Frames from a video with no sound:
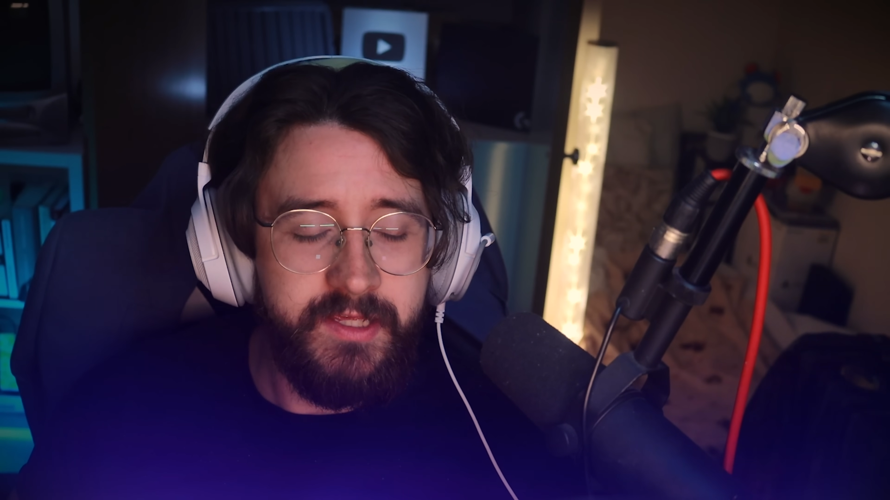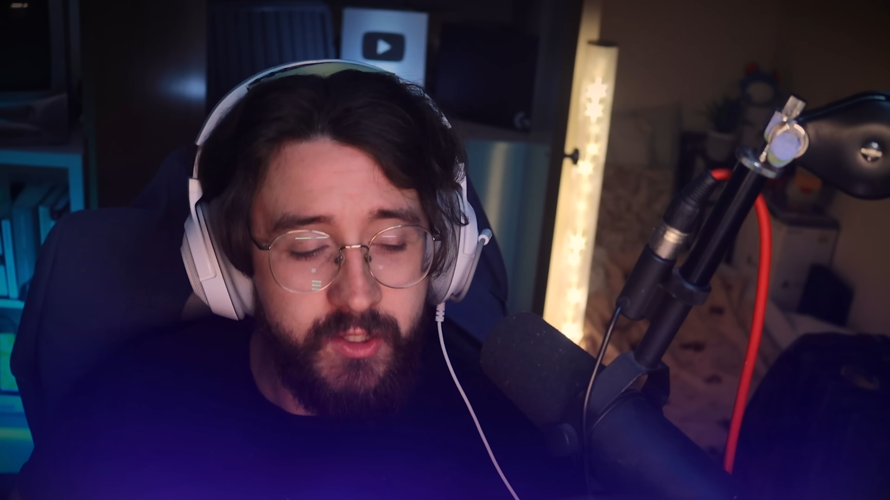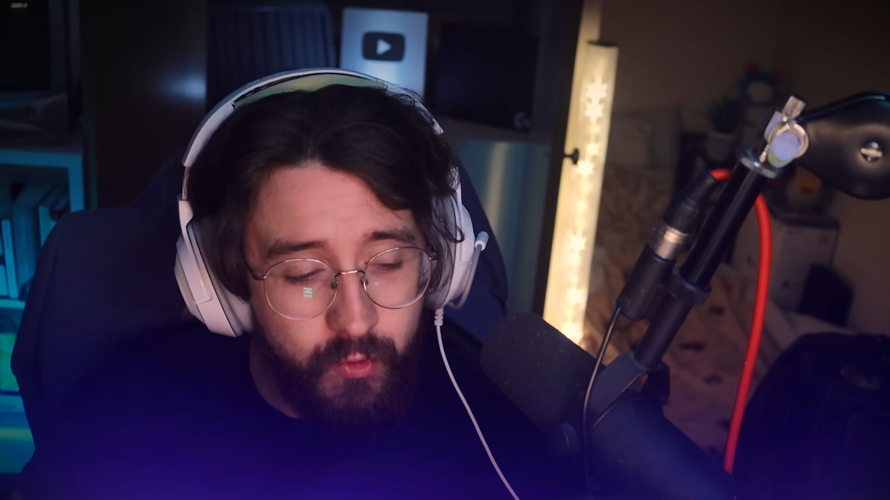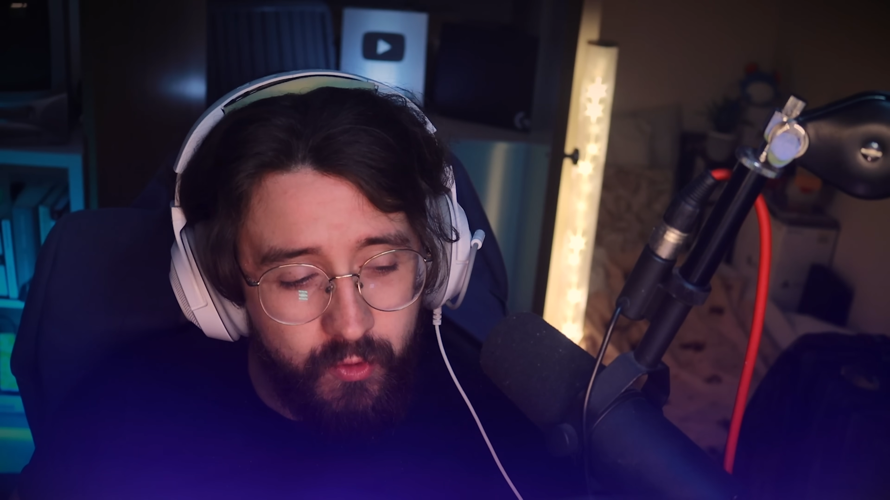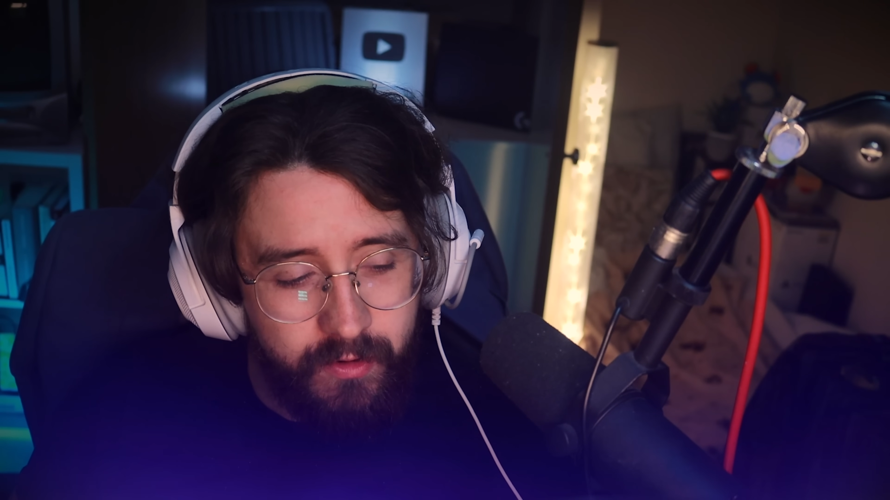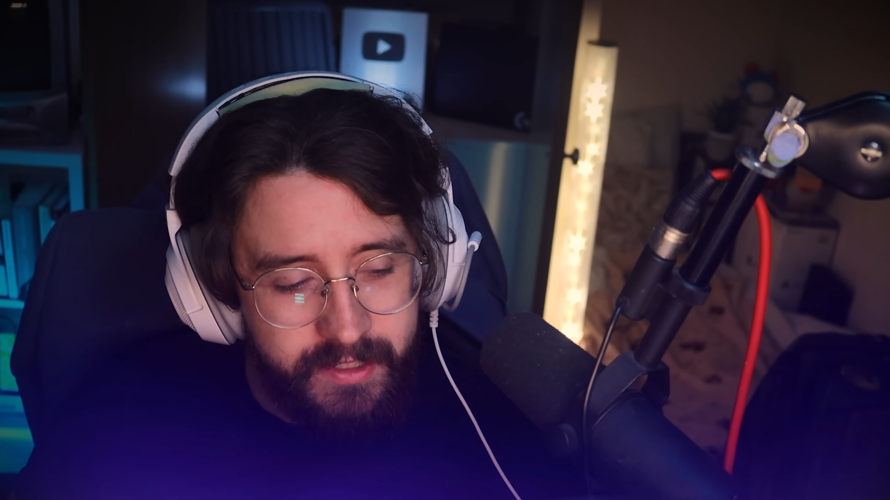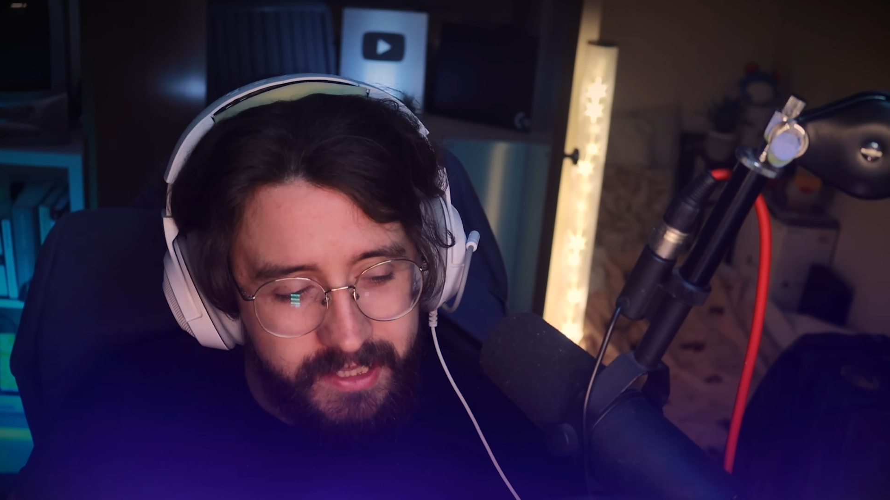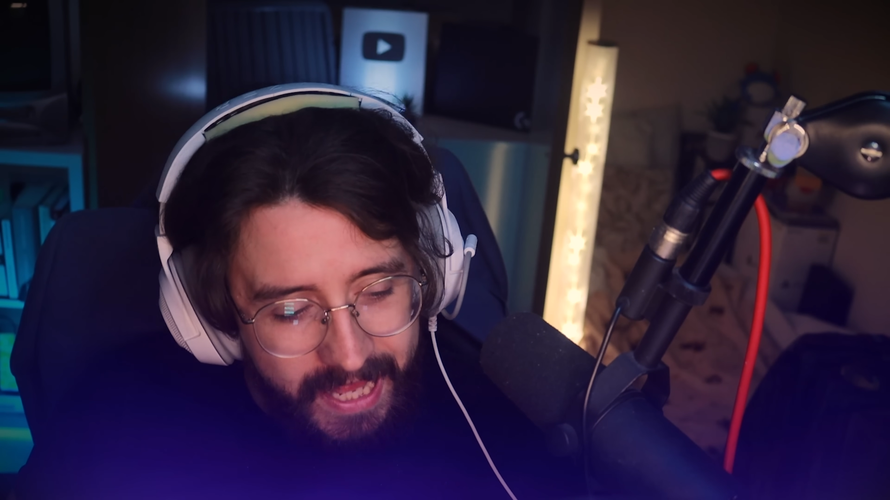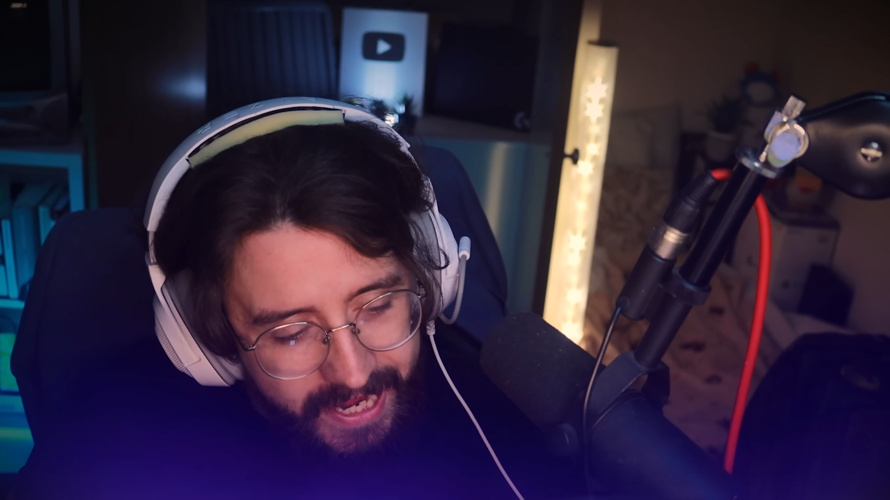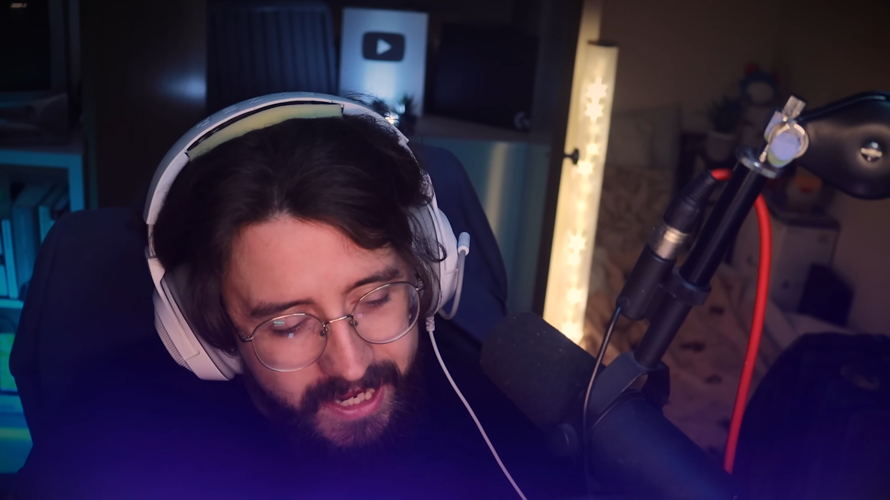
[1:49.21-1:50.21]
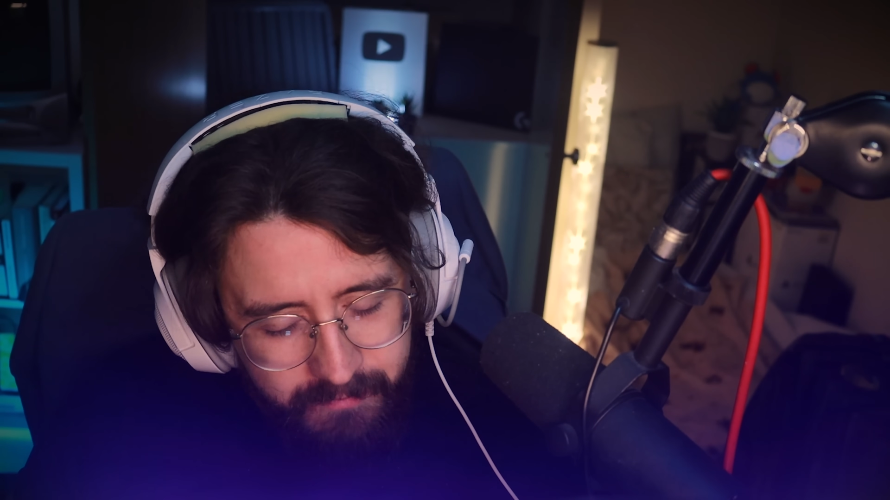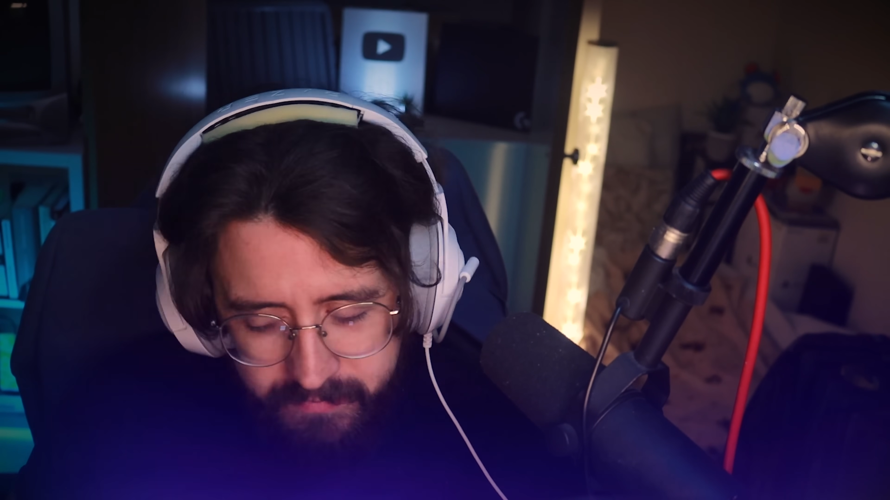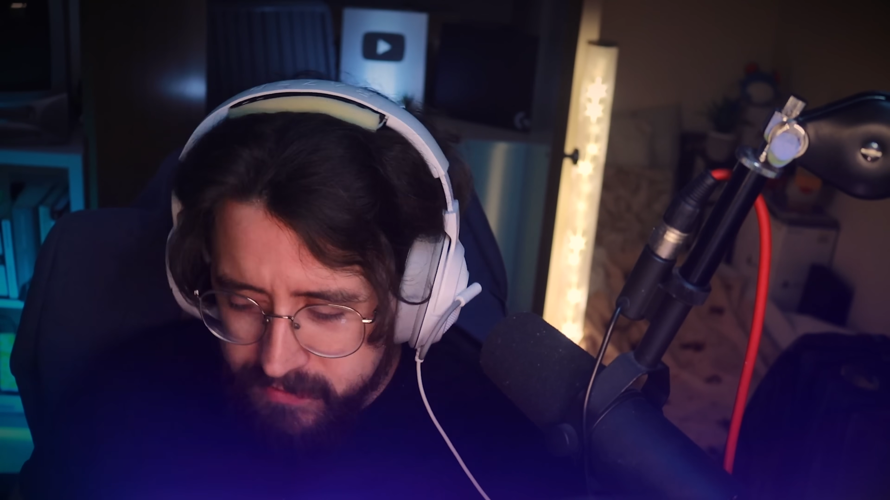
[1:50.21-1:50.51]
You're lame.